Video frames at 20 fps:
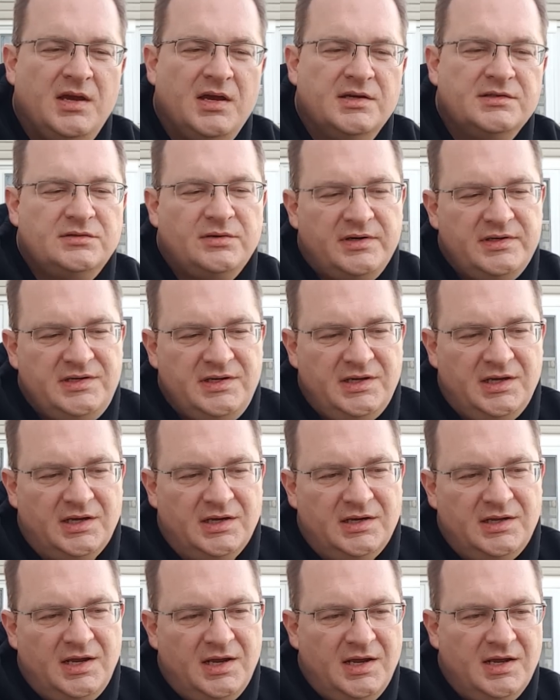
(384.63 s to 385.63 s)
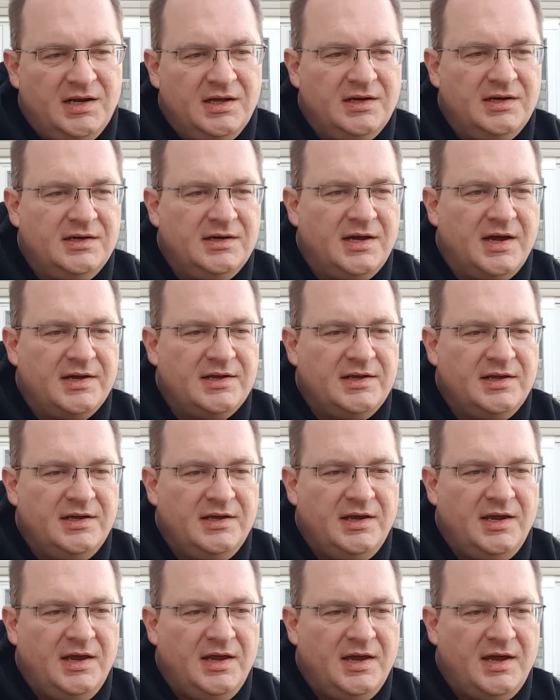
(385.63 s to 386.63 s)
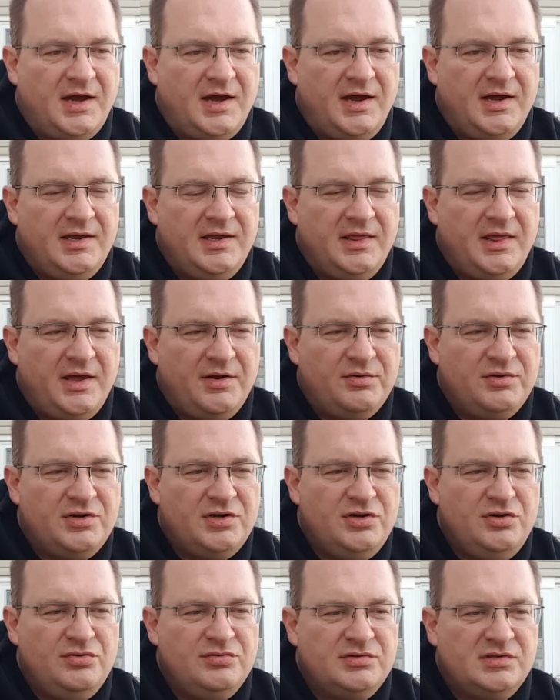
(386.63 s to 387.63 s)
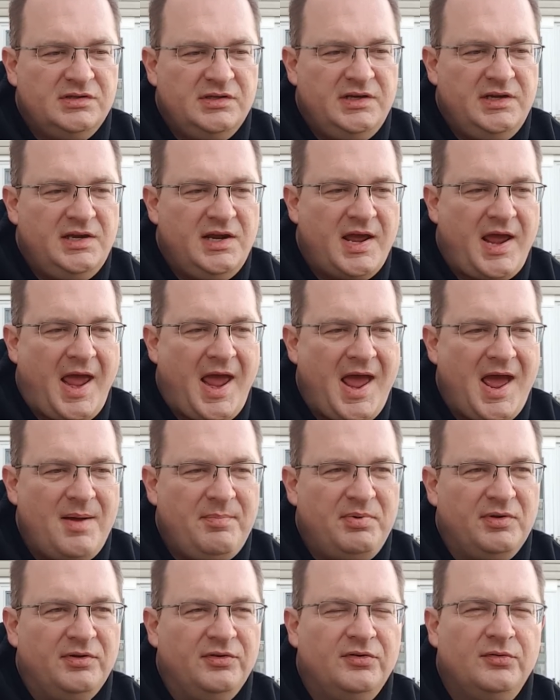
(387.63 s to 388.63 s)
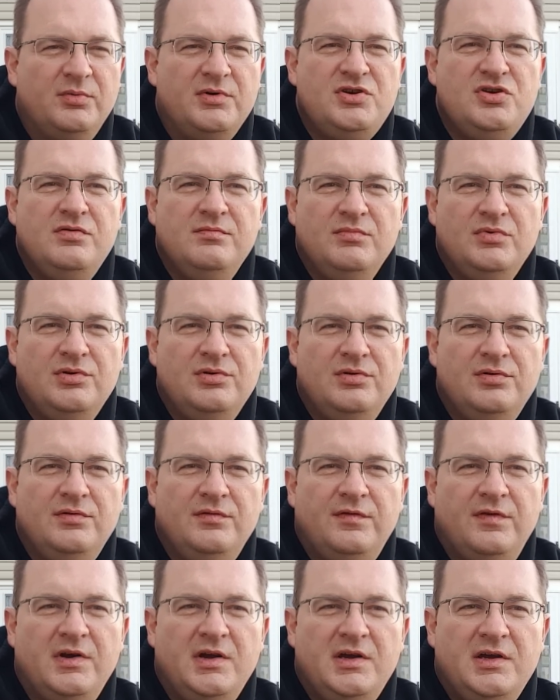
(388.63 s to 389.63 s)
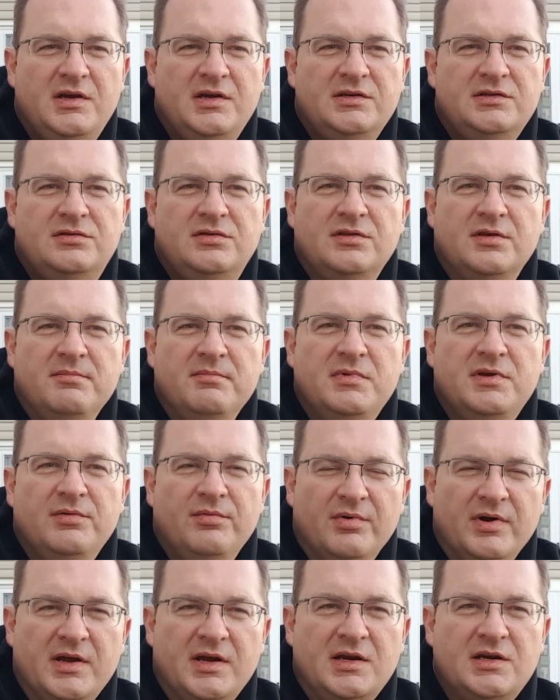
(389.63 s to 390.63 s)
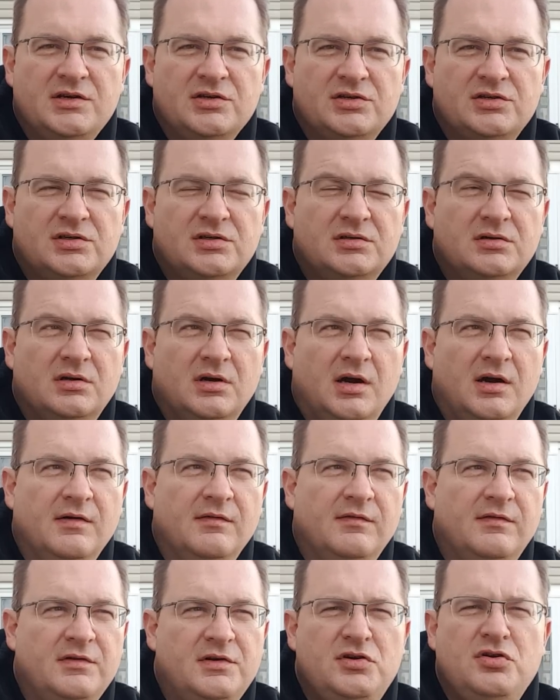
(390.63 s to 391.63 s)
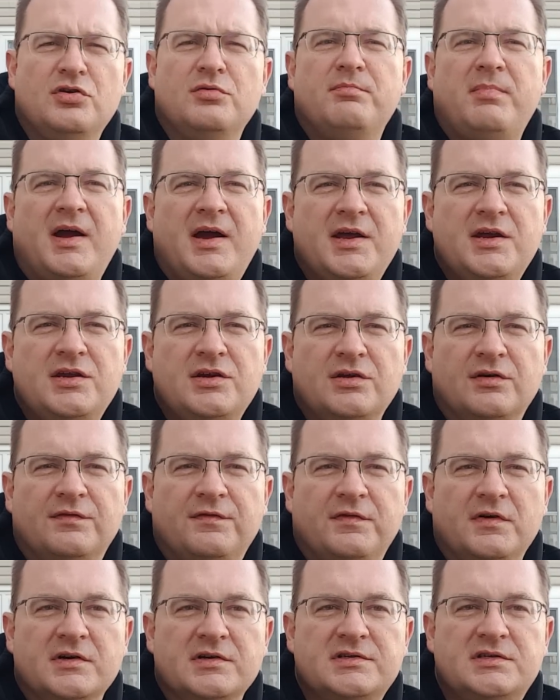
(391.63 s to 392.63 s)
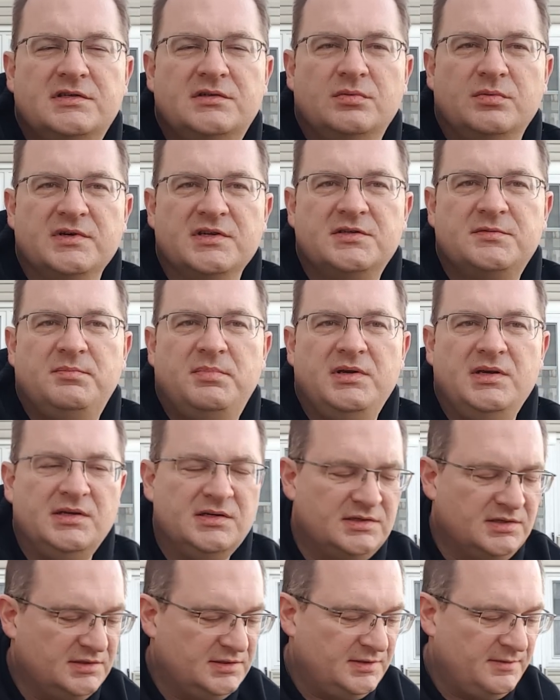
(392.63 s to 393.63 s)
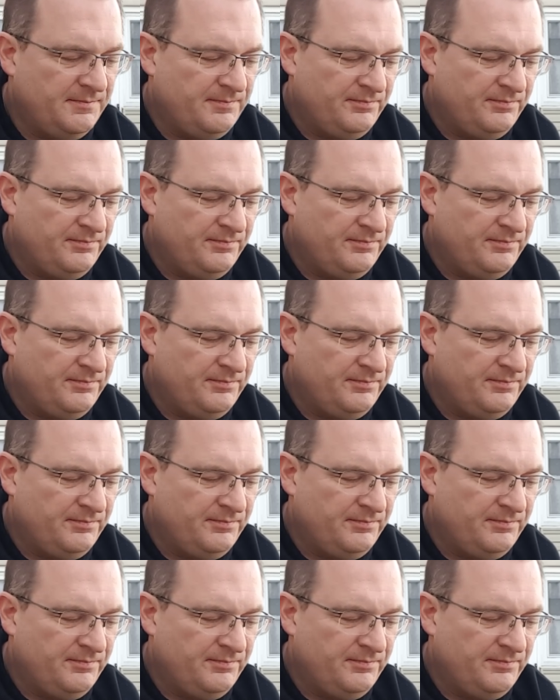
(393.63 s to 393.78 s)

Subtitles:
So I did, and that usually happens when you move to the mid-range of buying your first Swiss piece.